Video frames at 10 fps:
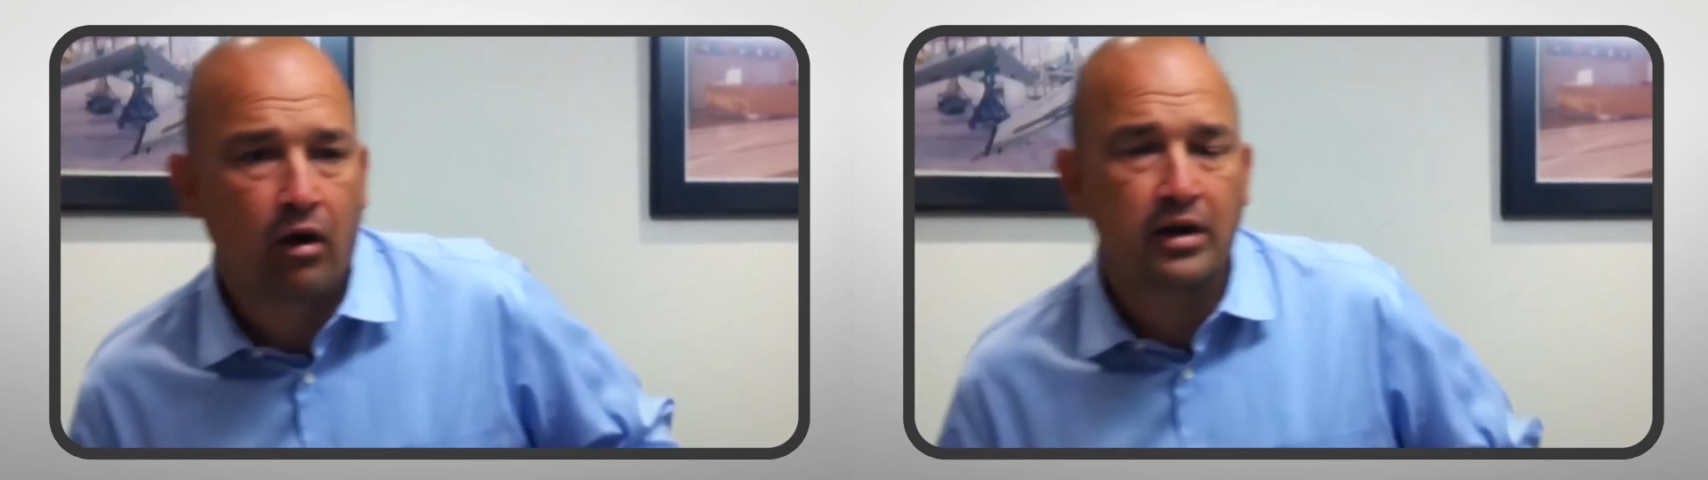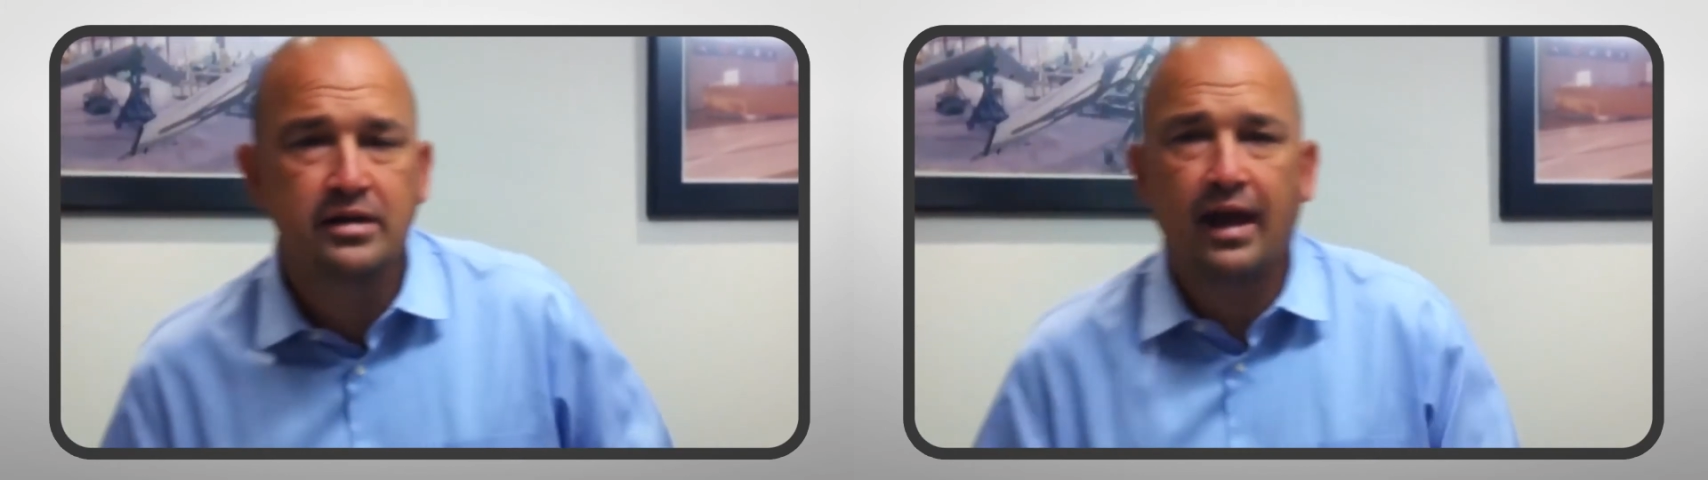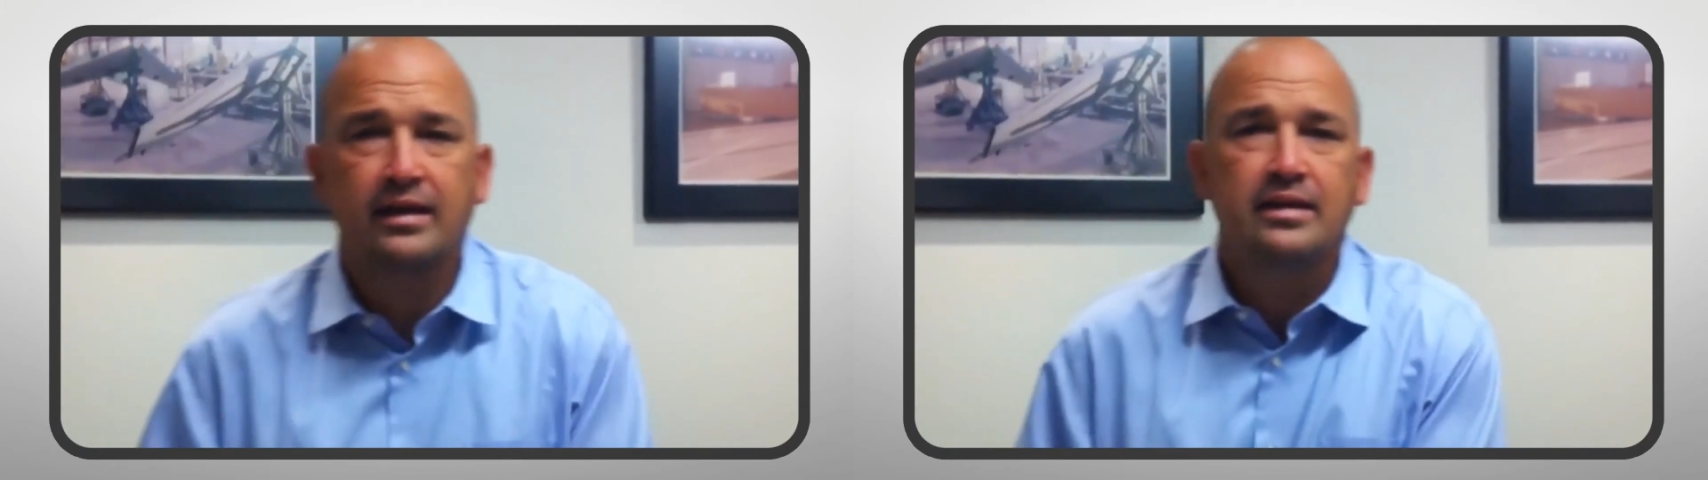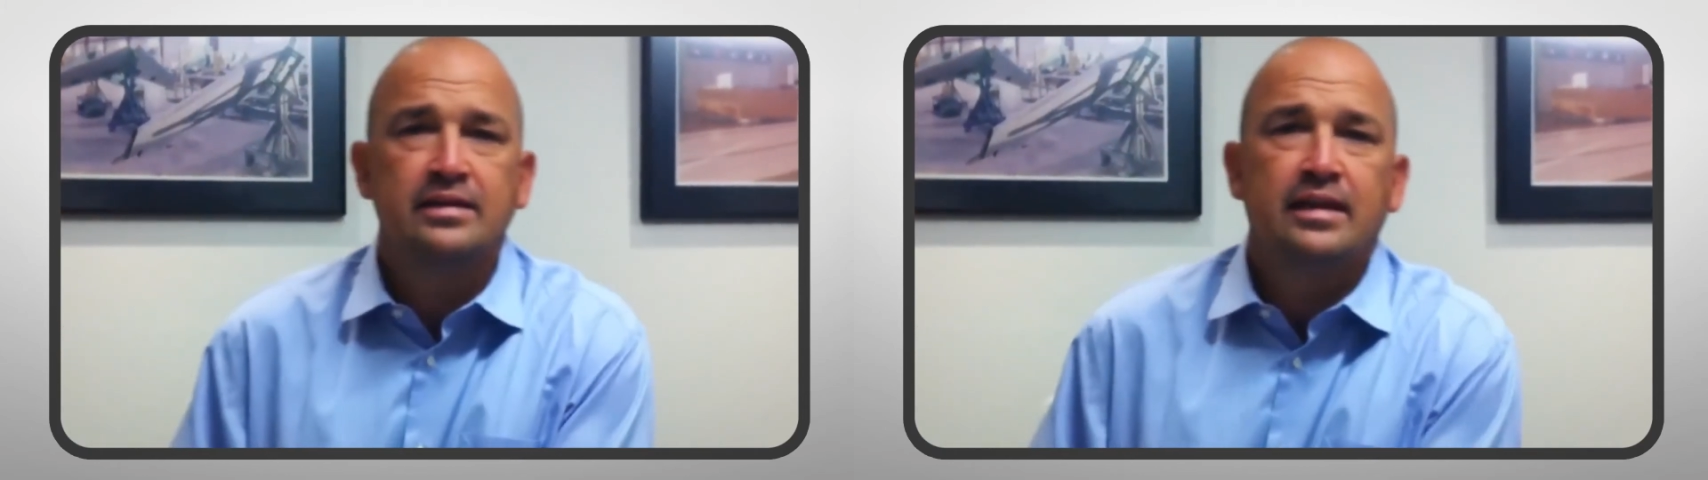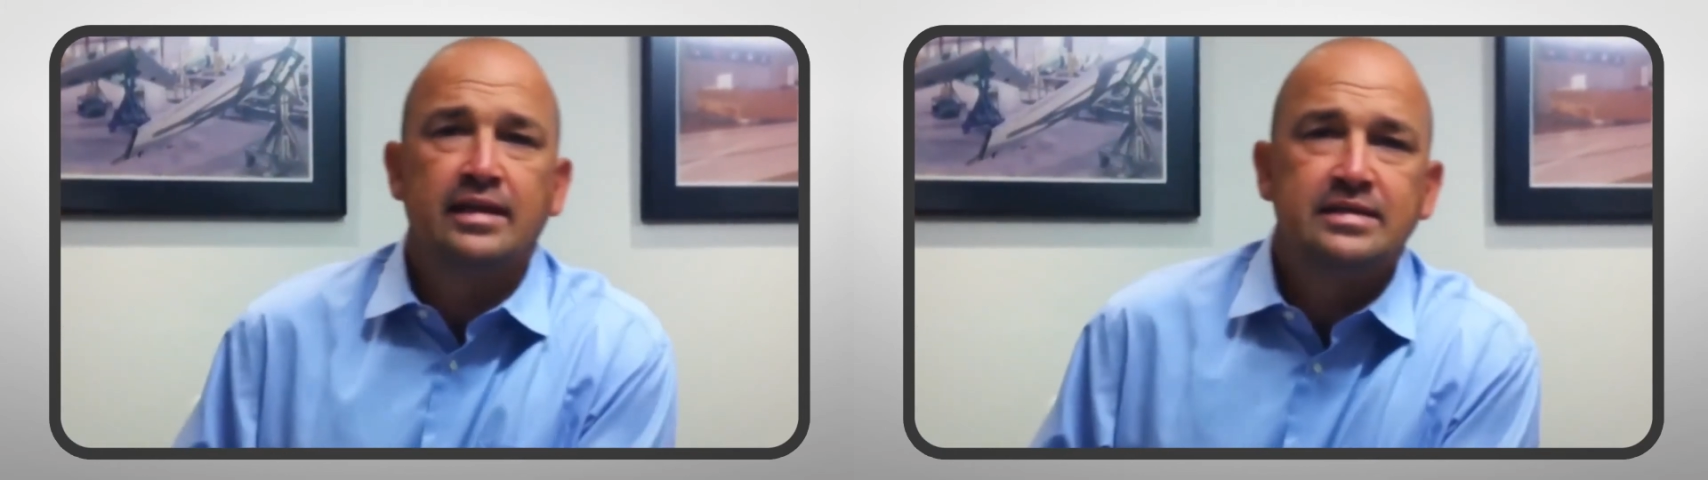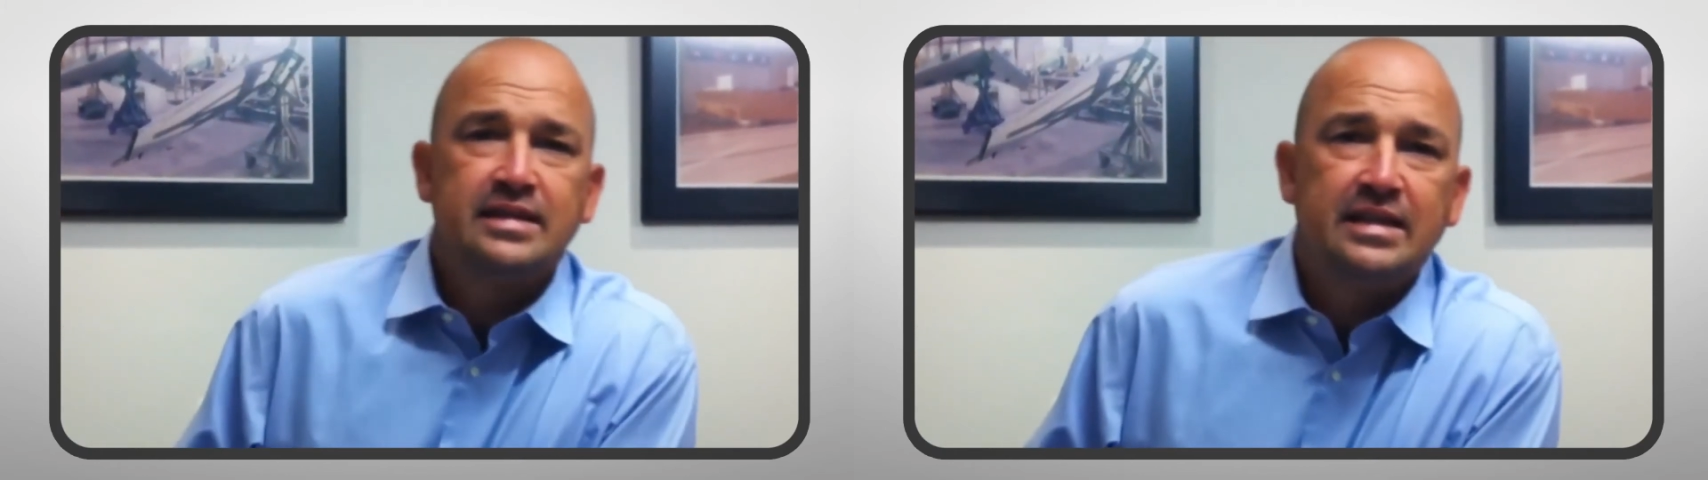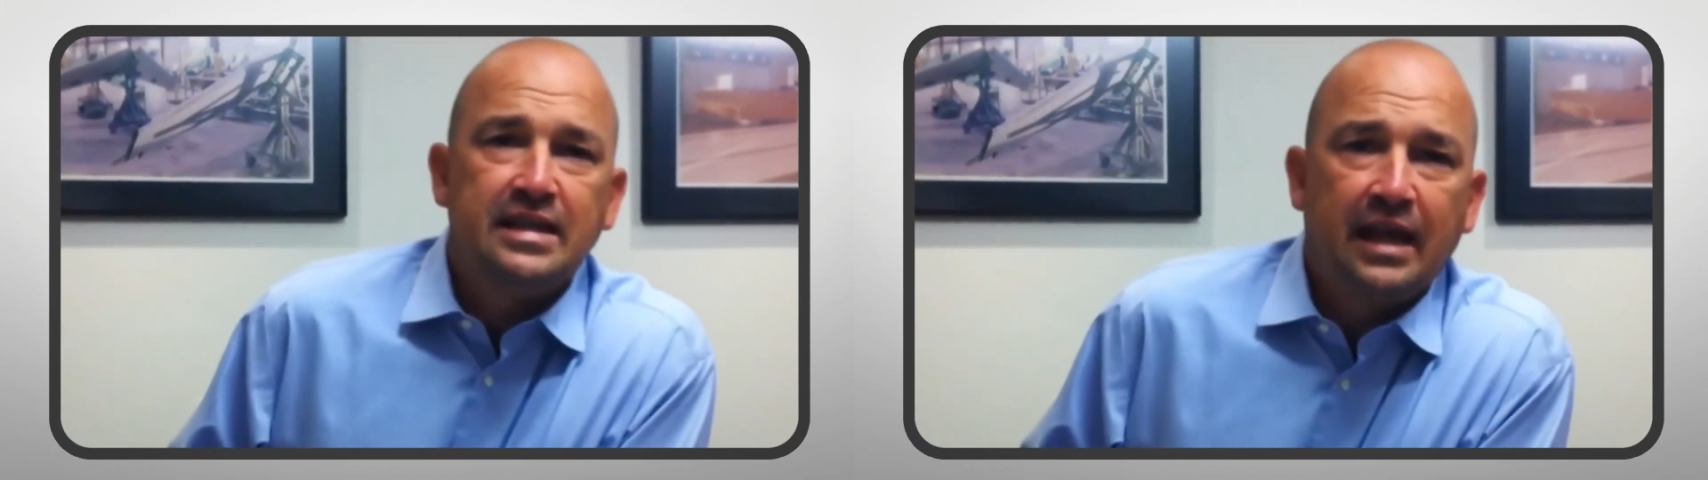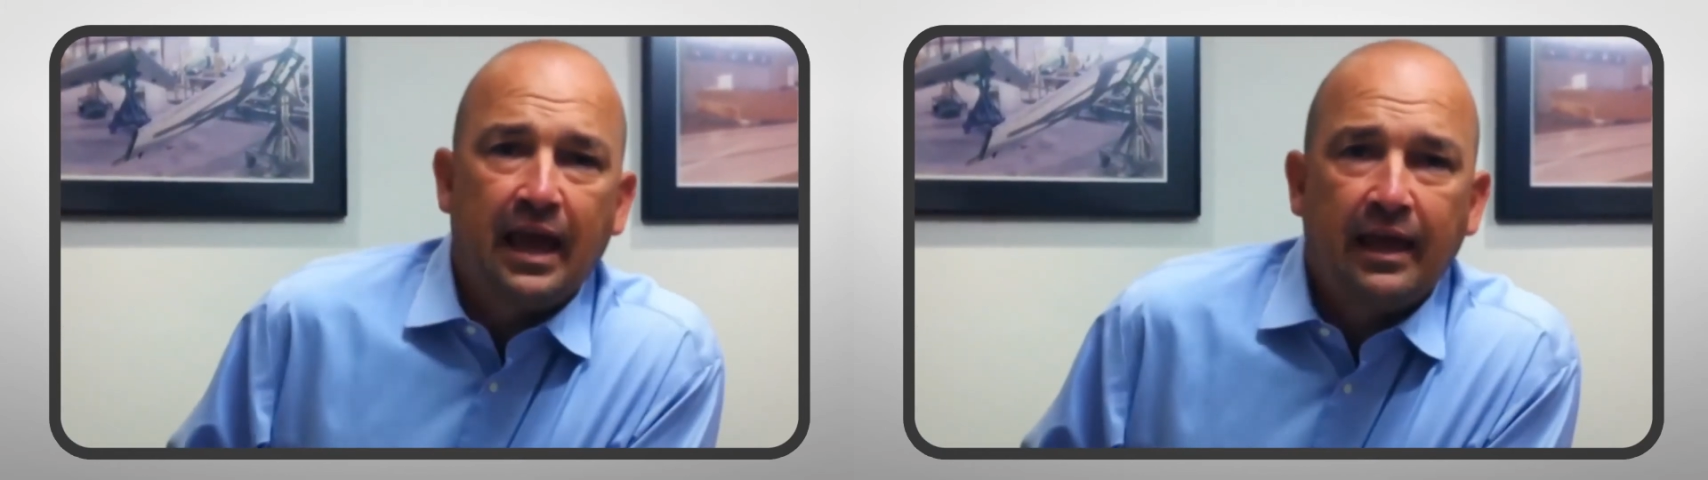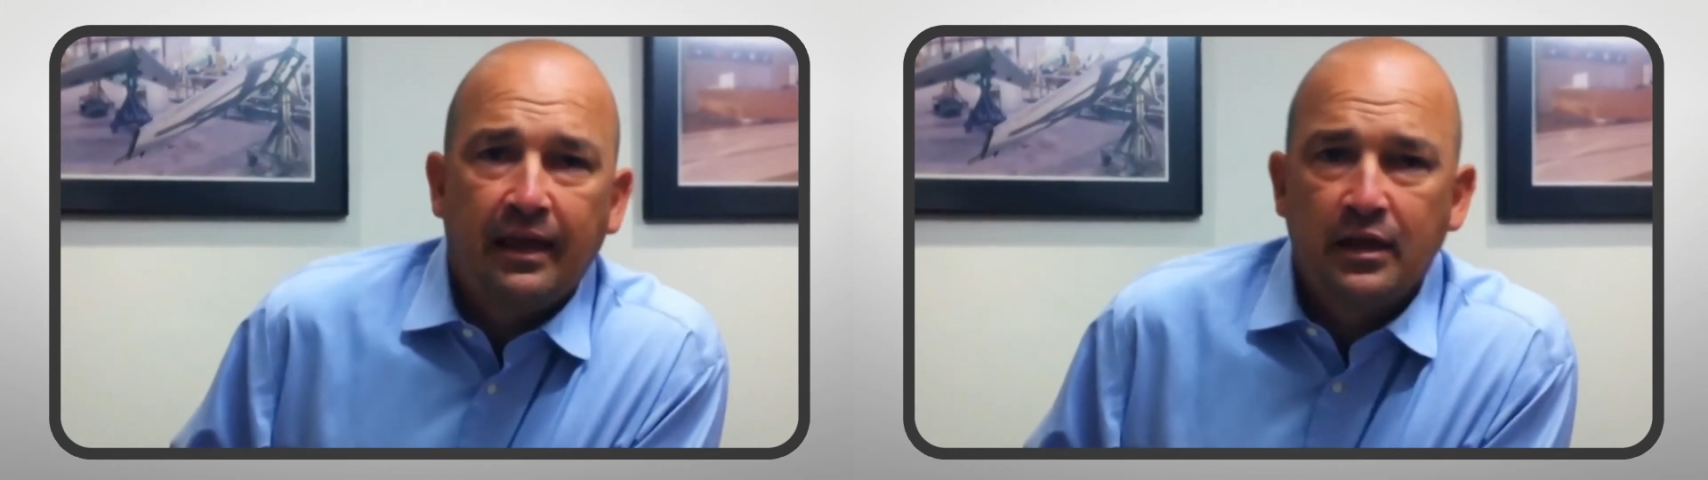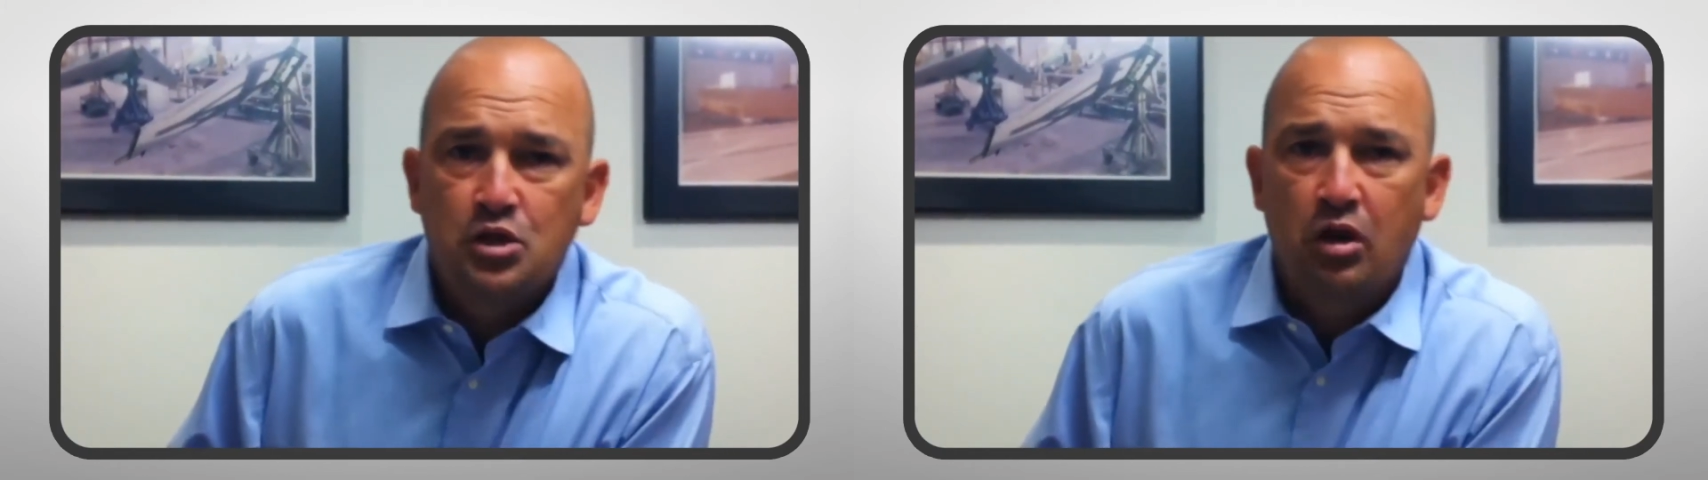architect in CTA,